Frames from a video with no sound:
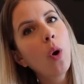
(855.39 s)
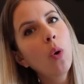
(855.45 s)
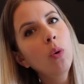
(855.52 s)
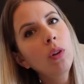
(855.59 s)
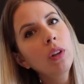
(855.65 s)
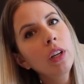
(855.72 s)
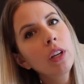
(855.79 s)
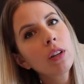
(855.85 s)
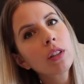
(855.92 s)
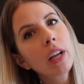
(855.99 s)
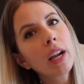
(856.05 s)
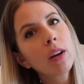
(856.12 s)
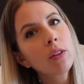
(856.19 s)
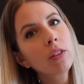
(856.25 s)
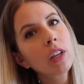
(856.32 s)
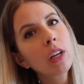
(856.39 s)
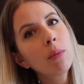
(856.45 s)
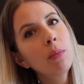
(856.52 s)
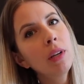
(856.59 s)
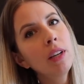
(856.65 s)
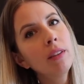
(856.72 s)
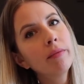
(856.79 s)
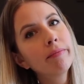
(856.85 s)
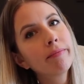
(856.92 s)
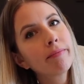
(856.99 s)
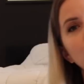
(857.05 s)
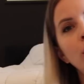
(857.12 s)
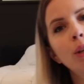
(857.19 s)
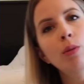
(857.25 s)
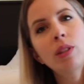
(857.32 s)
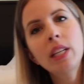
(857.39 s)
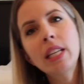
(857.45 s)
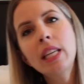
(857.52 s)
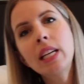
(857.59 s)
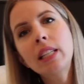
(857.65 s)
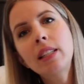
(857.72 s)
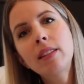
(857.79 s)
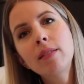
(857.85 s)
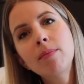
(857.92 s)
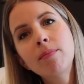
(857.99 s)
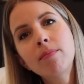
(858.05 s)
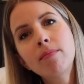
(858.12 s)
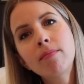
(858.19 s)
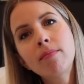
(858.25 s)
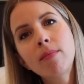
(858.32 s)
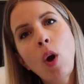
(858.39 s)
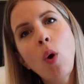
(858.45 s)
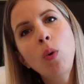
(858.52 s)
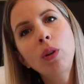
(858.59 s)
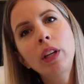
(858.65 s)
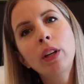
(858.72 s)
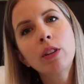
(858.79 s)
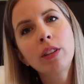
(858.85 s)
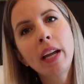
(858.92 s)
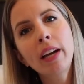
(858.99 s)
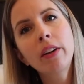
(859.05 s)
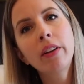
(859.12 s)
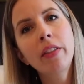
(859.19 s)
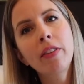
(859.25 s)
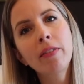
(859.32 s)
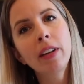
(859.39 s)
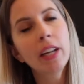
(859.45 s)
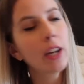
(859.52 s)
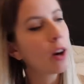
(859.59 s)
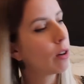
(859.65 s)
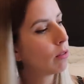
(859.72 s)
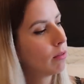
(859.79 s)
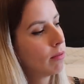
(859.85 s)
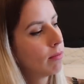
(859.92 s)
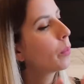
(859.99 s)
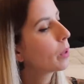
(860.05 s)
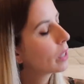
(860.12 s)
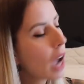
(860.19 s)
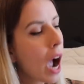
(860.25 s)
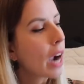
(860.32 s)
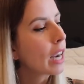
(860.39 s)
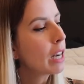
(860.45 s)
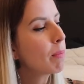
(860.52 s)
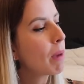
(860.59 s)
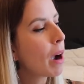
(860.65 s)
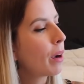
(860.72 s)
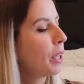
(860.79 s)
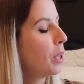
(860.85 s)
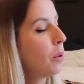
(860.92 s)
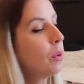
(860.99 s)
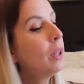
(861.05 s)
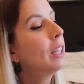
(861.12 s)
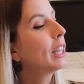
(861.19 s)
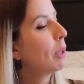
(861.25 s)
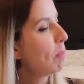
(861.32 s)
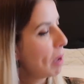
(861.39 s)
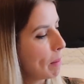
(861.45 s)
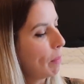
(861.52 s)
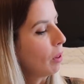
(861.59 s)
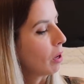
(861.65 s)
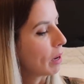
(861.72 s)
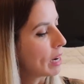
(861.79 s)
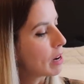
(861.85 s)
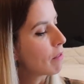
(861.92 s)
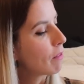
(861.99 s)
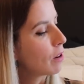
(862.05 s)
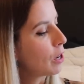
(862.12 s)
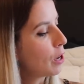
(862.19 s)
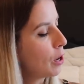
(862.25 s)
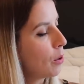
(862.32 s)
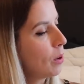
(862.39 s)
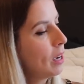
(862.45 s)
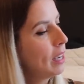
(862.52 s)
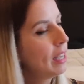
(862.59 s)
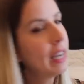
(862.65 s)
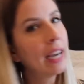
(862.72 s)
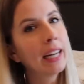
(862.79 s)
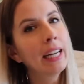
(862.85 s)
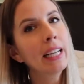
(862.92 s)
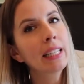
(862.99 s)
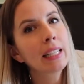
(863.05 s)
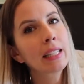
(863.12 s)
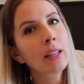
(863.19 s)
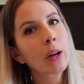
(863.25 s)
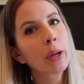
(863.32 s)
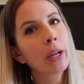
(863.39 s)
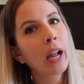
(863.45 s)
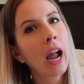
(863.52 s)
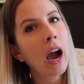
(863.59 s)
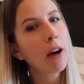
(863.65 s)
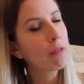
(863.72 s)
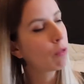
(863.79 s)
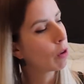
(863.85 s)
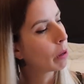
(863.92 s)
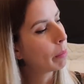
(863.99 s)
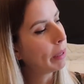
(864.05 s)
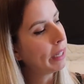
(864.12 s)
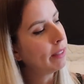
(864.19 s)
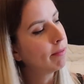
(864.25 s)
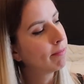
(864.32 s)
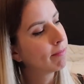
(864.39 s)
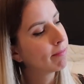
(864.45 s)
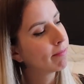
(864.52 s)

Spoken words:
Only your tail's gonna be, do you see this? Only her tail in the video. We're talking about you, the people are here for you, and this is all you got for me.